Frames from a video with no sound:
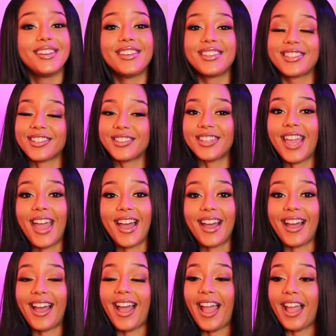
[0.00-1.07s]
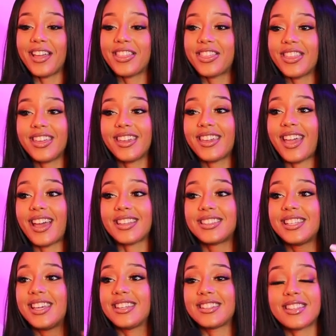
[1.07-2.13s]
So, yeah, I think at
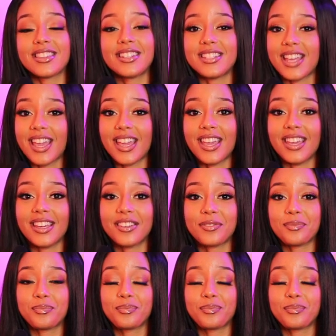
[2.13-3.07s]
the end of the day,